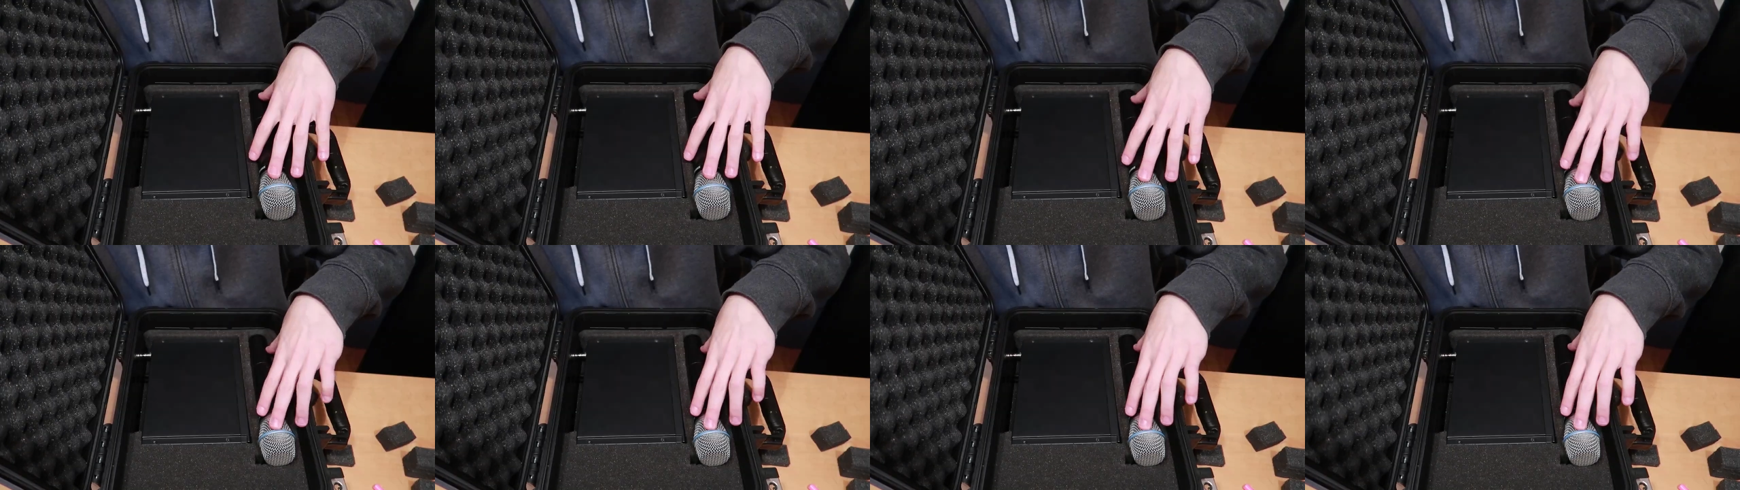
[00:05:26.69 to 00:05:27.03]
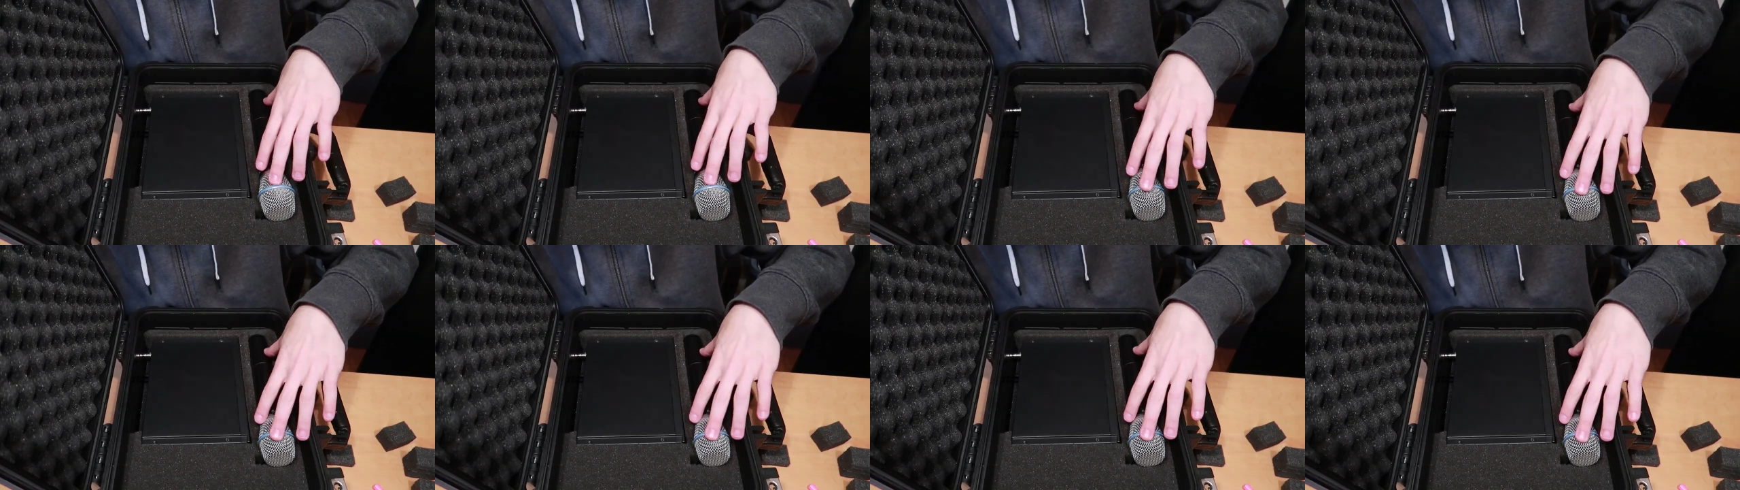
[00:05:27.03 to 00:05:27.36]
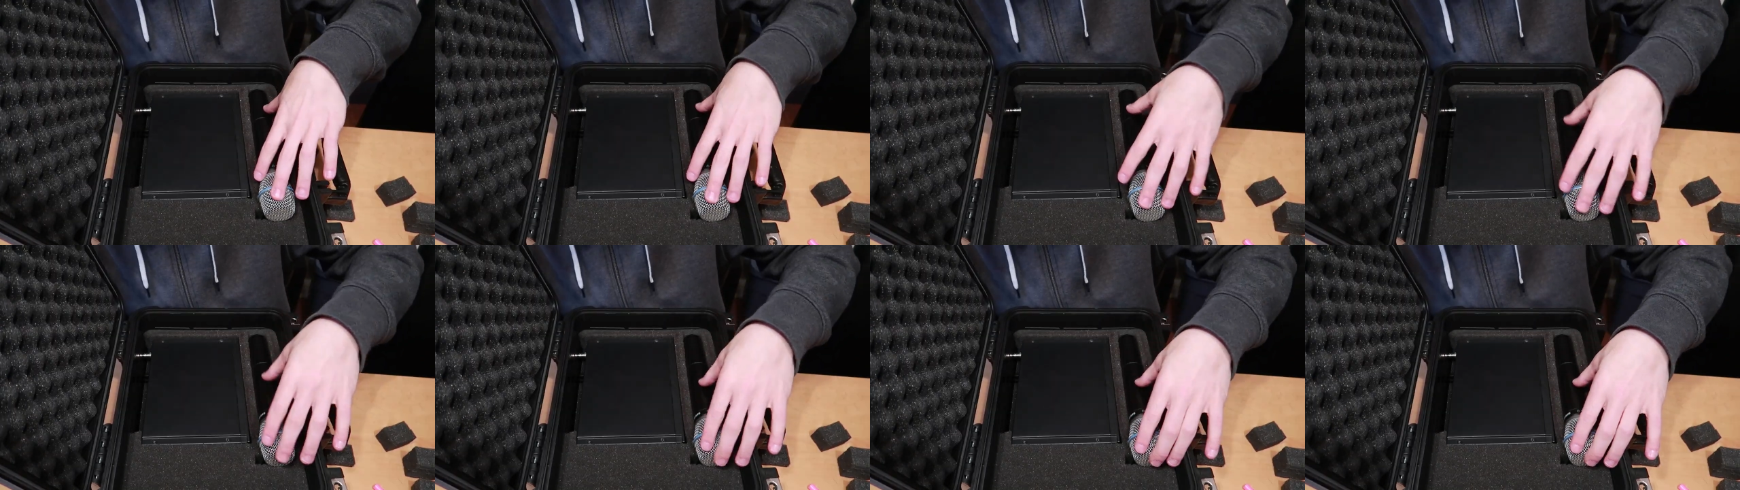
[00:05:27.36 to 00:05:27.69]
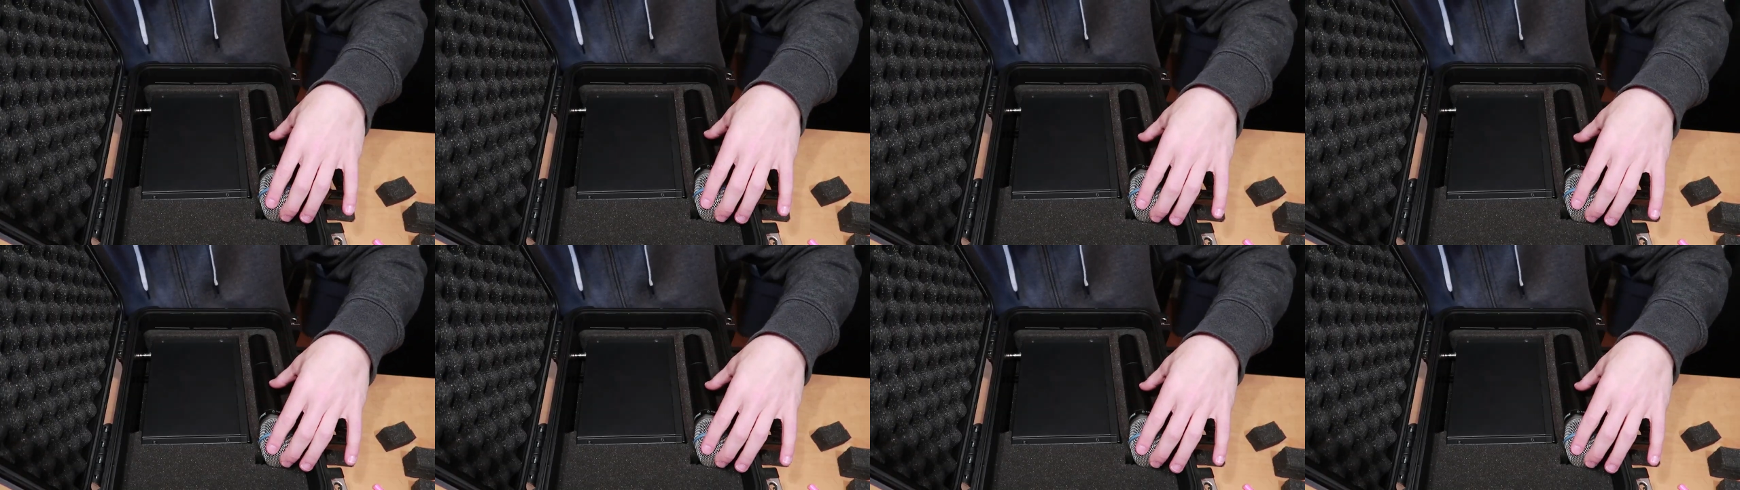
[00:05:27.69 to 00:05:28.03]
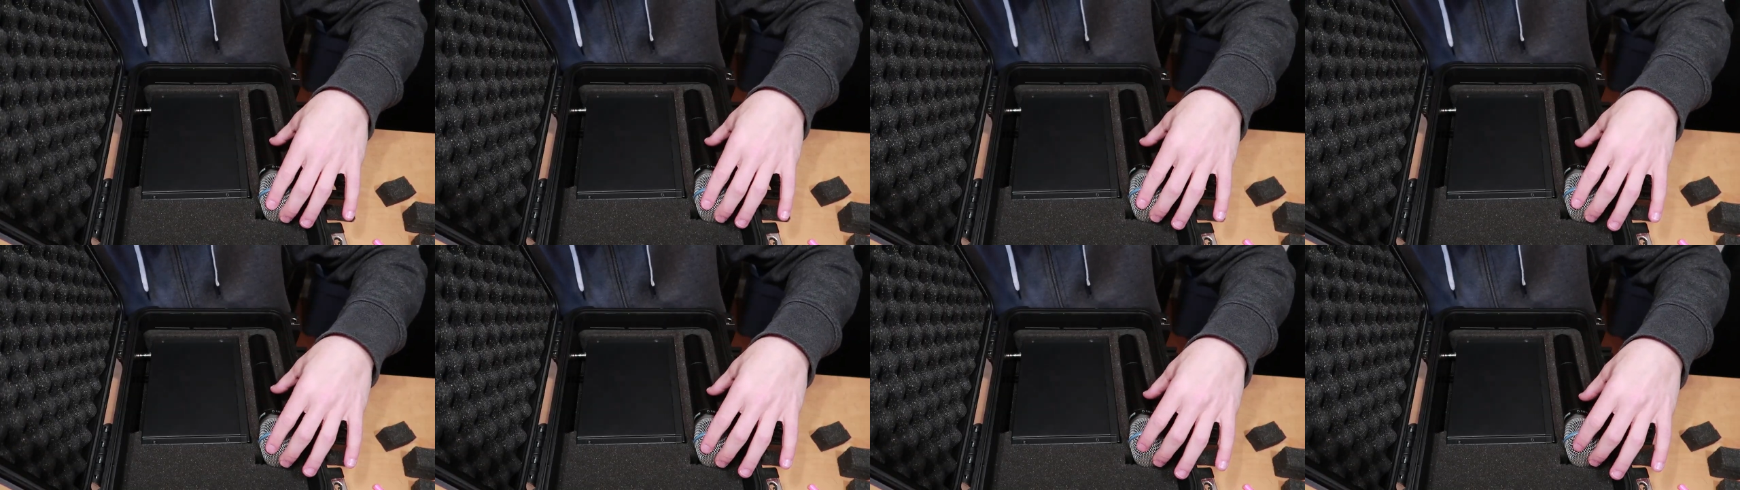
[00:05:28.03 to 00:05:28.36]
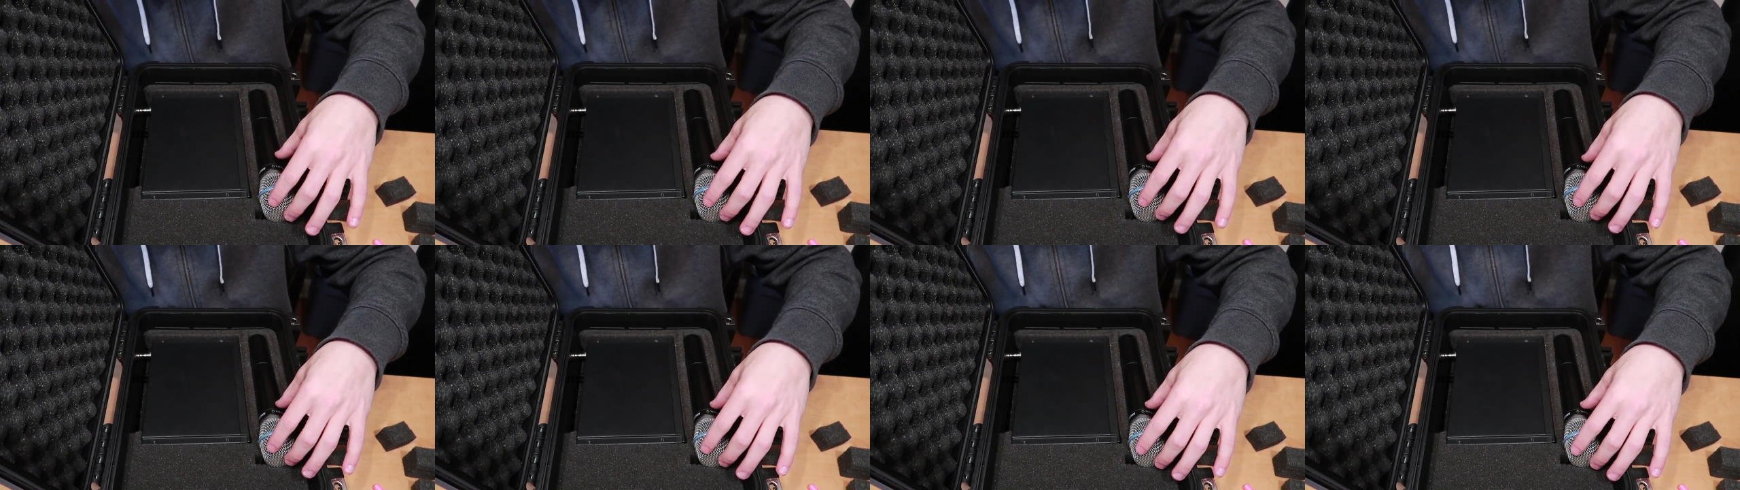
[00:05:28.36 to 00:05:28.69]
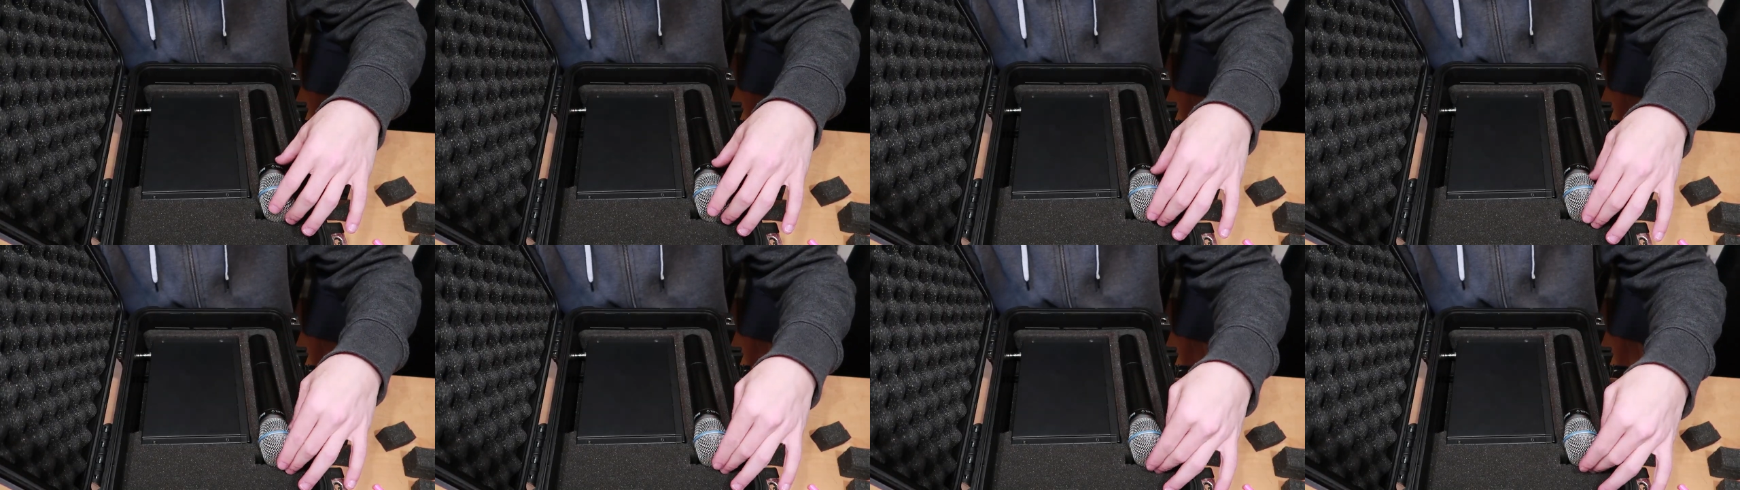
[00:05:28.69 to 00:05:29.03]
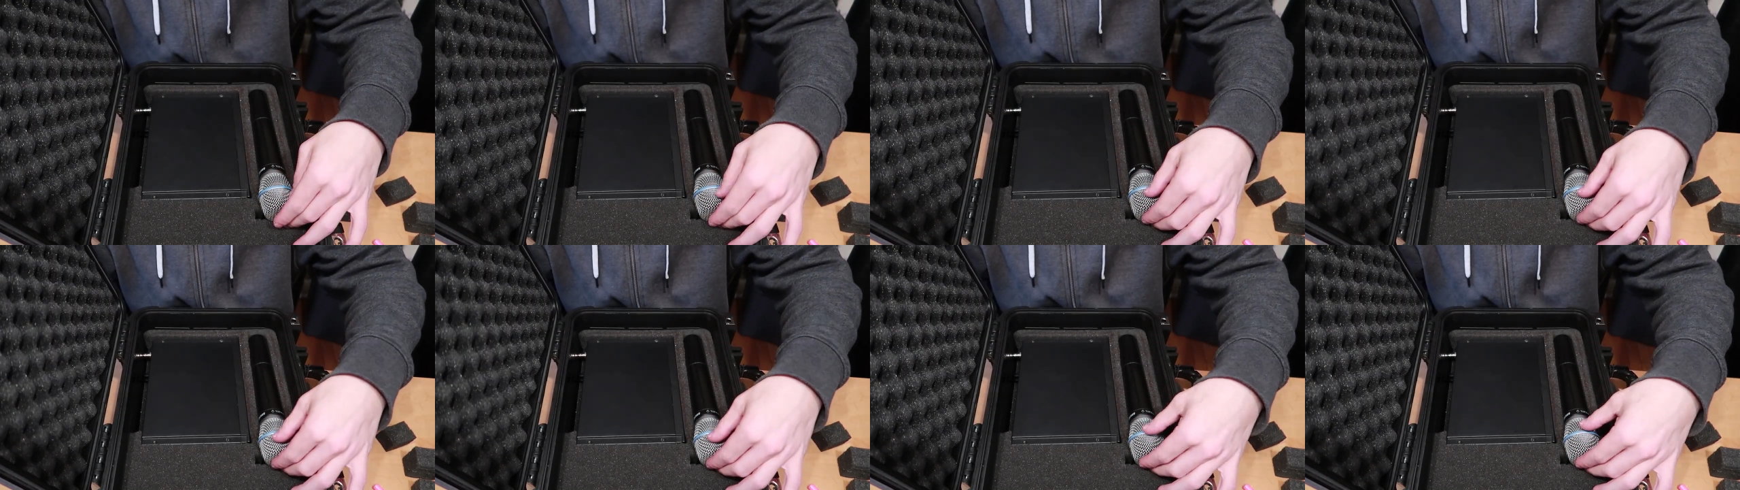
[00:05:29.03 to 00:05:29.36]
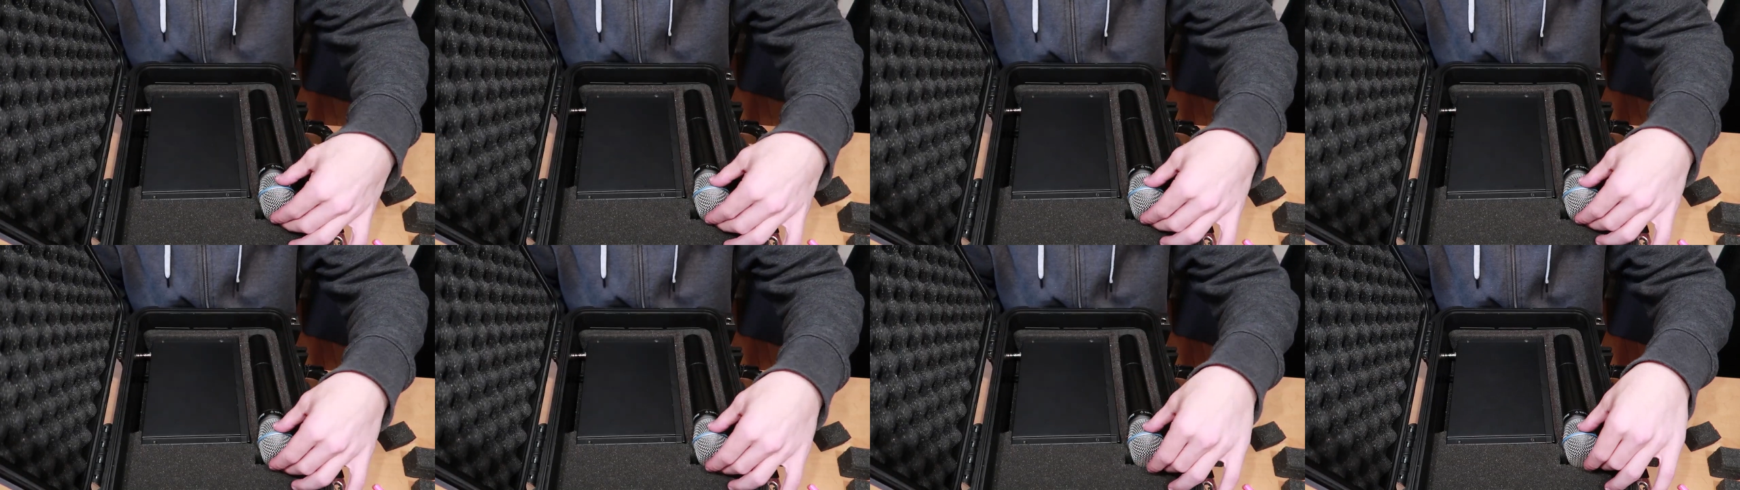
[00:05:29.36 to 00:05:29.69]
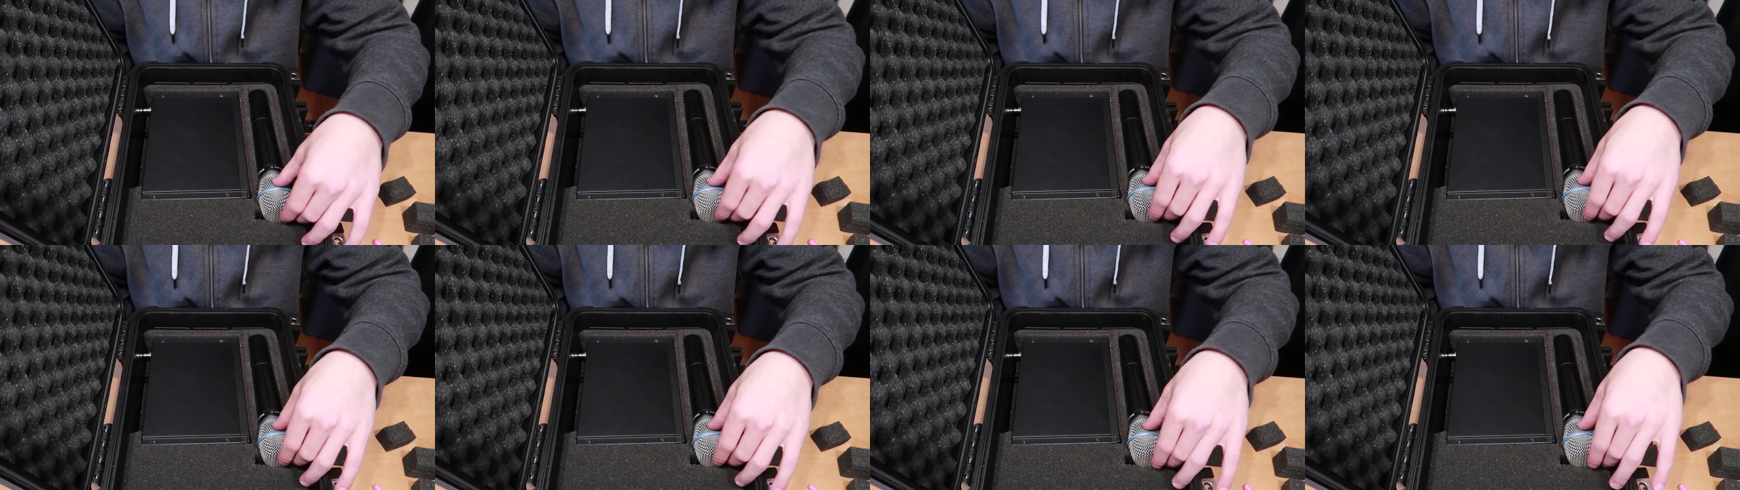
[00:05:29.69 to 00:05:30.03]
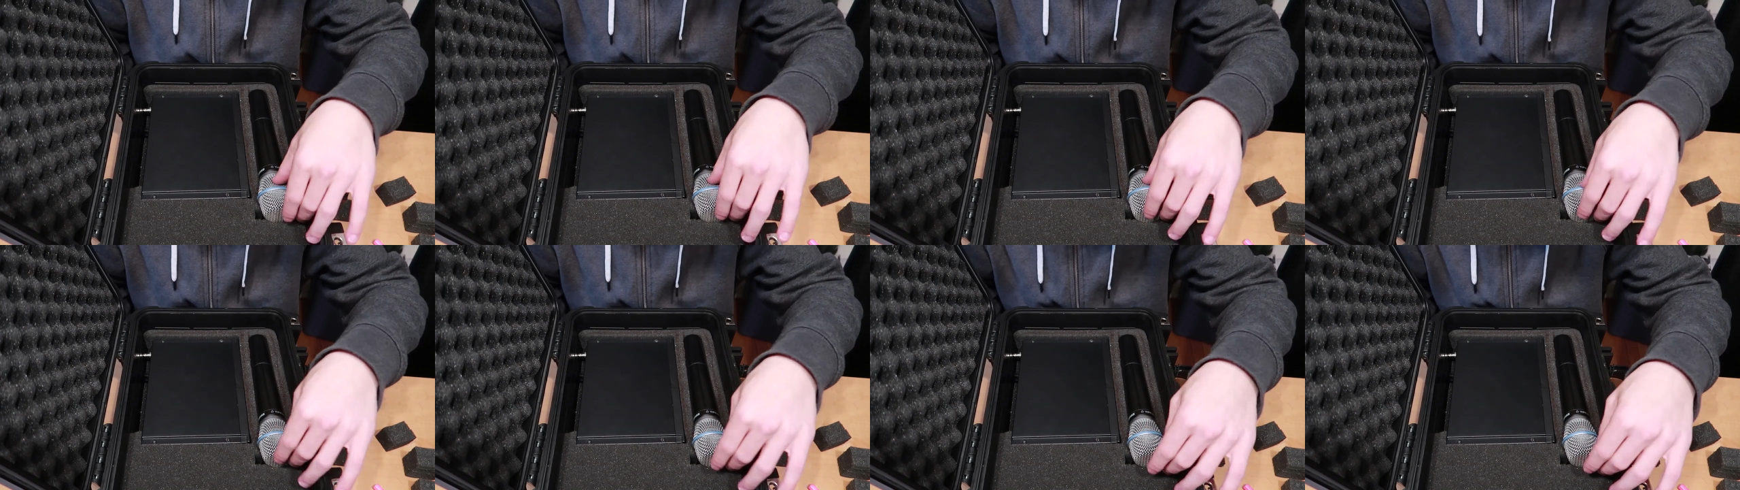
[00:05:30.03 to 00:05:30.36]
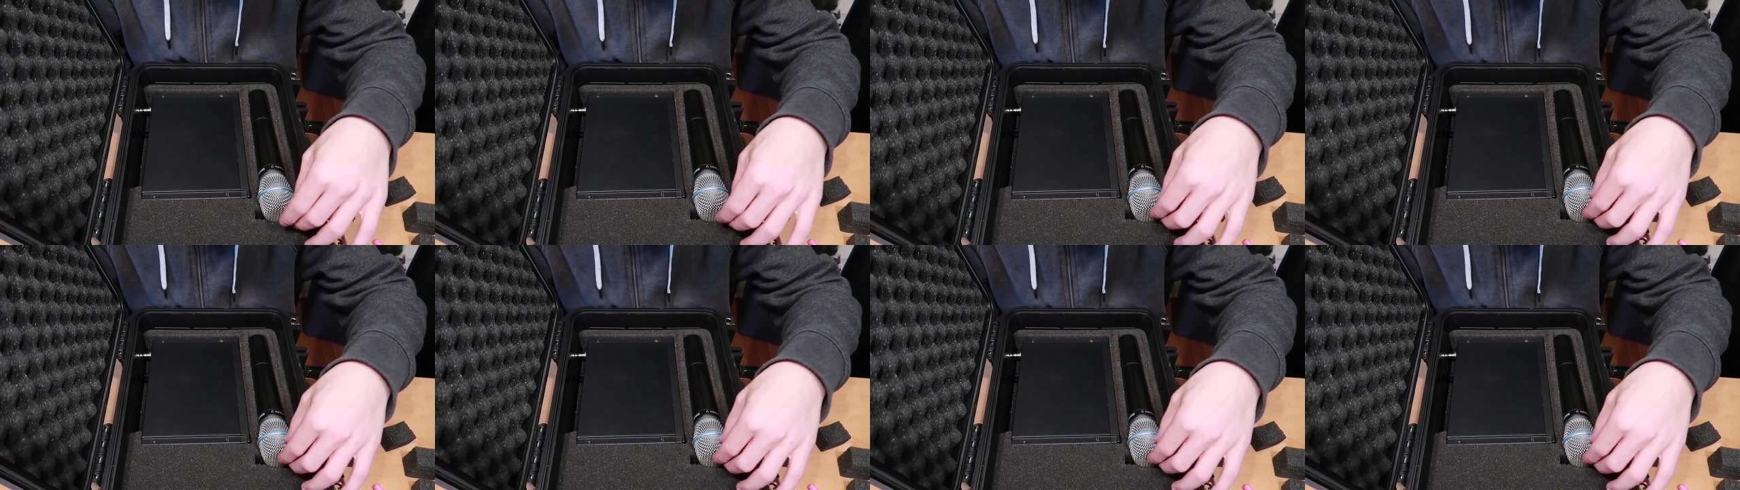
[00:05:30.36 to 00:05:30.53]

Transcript: (no speaker visible)